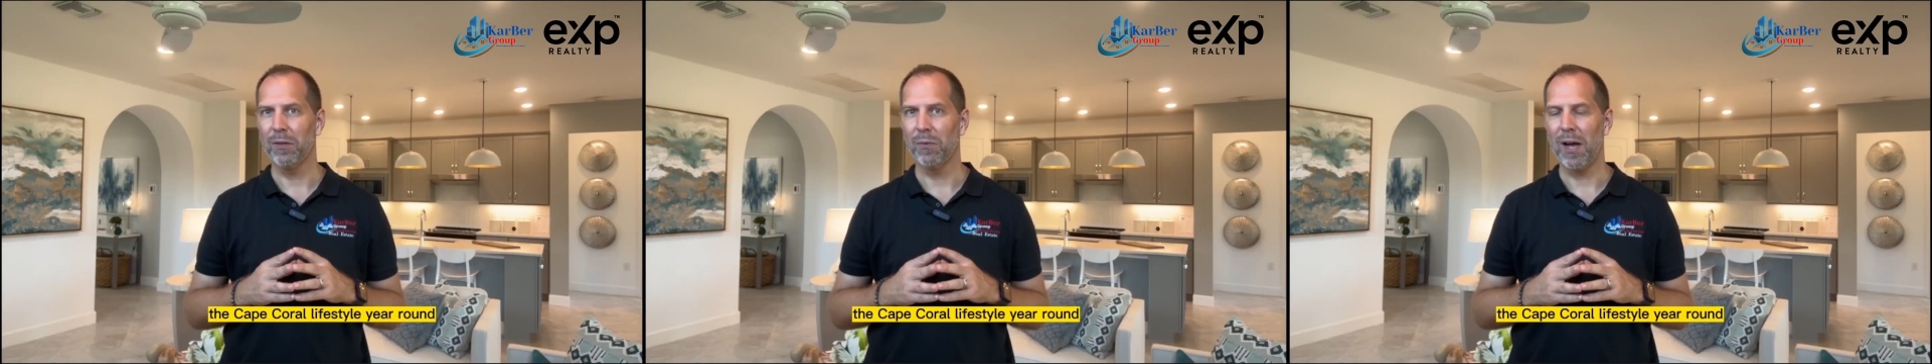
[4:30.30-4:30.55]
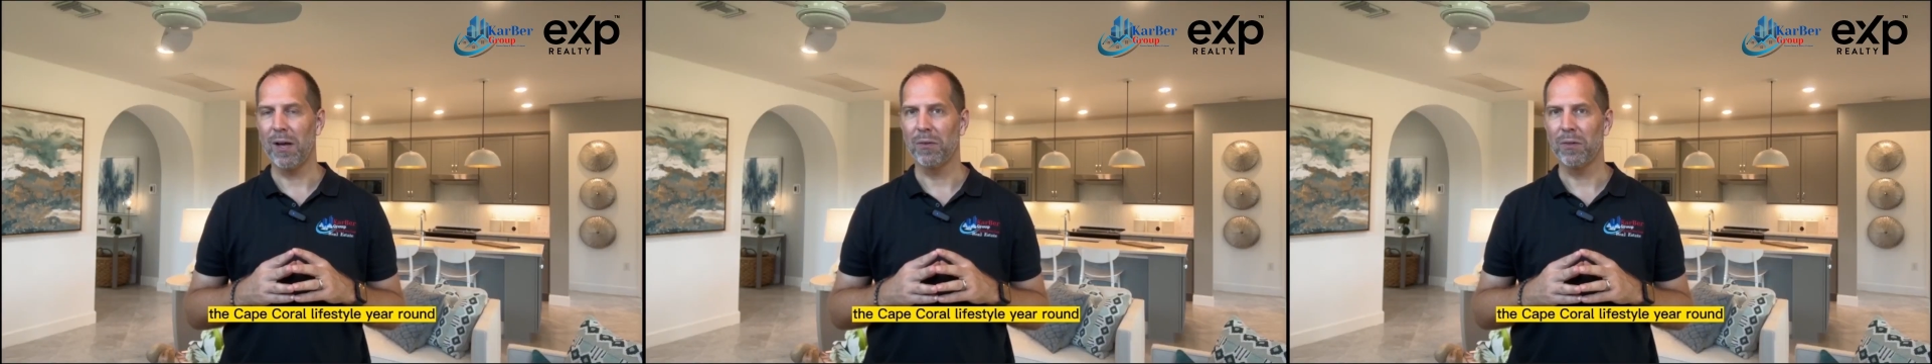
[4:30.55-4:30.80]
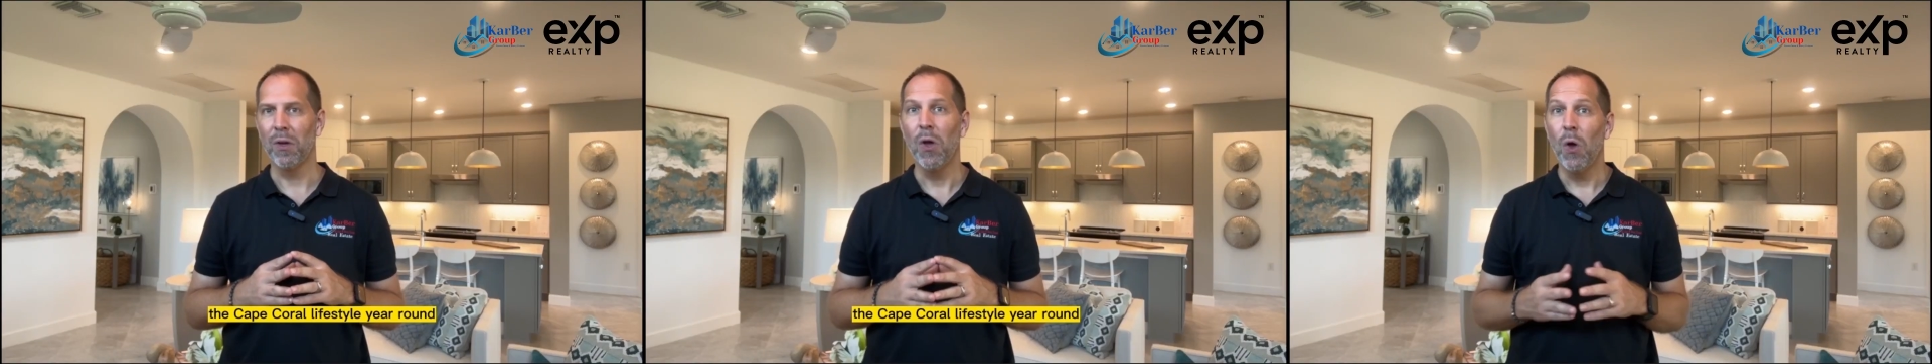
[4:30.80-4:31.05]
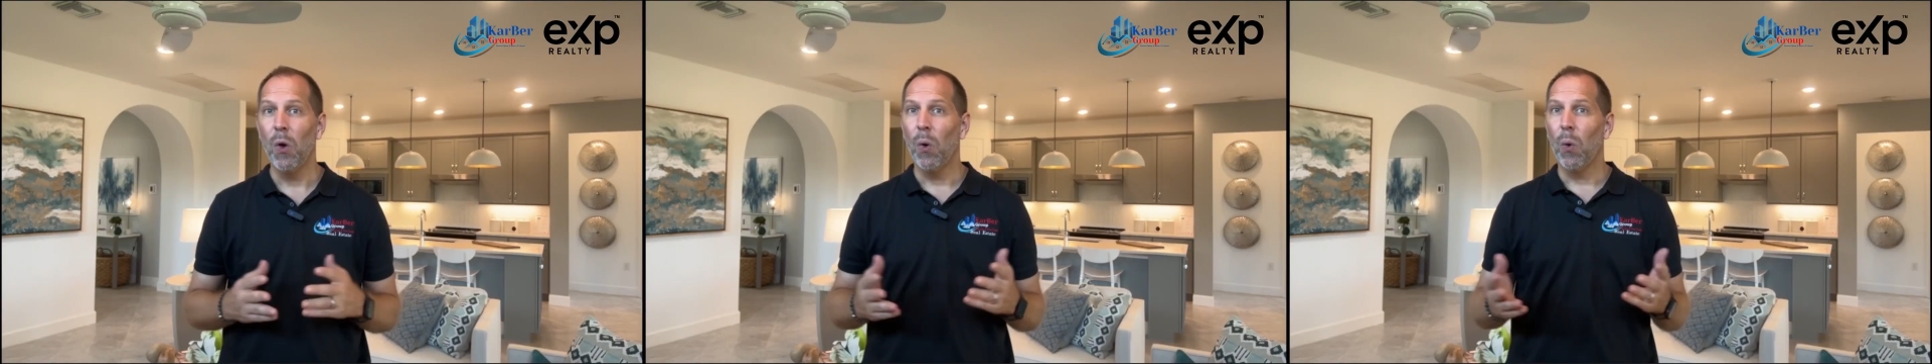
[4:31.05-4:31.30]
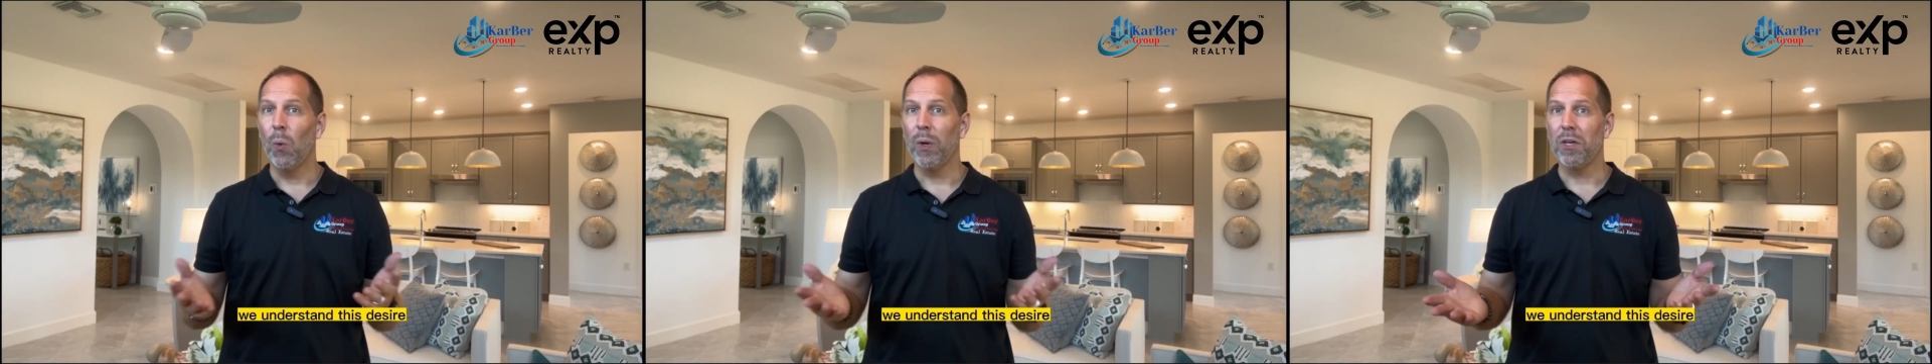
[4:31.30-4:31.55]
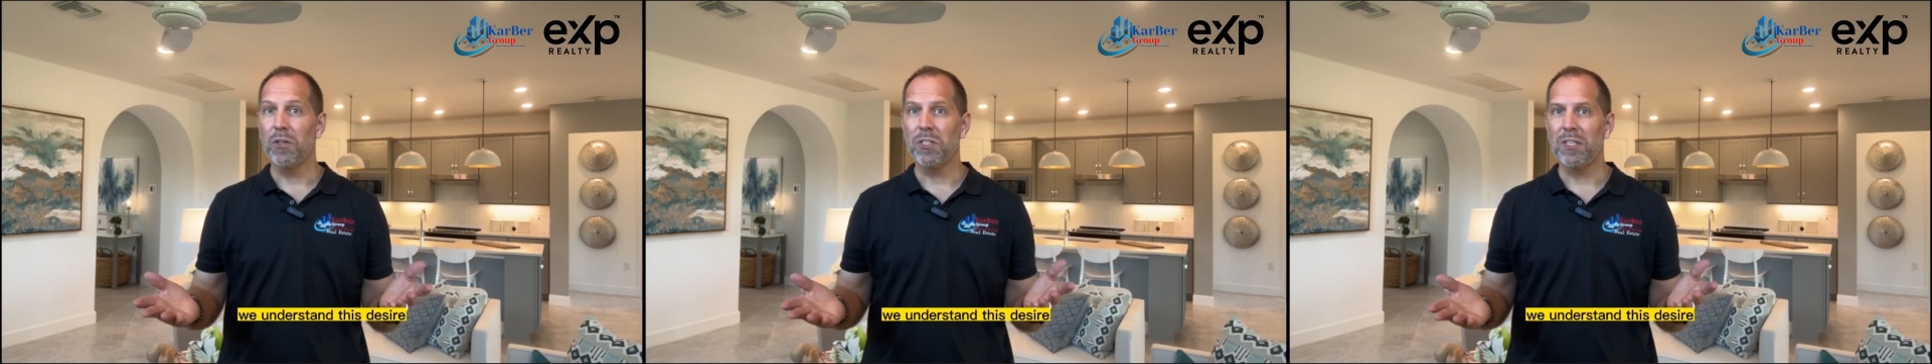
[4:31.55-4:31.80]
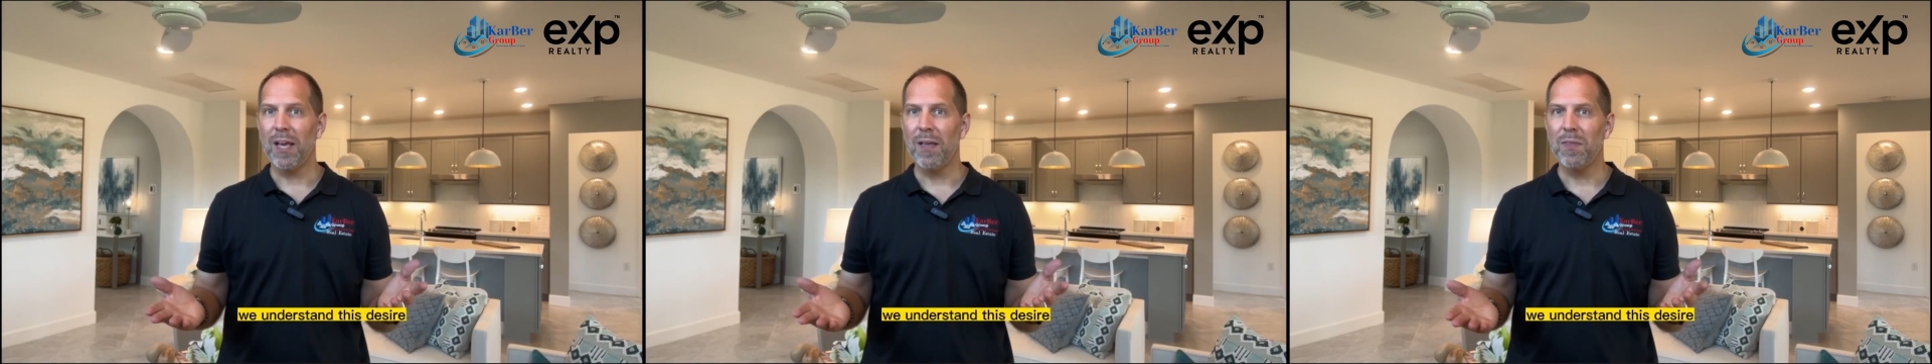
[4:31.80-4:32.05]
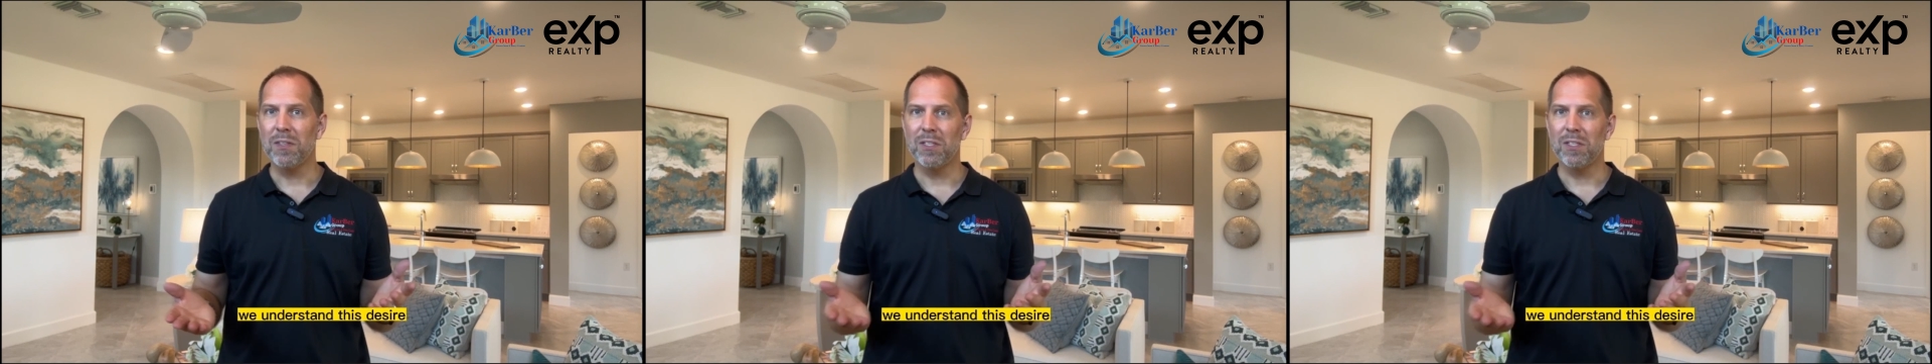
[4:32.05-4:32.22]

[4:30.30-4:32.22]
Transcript: year-round. We understand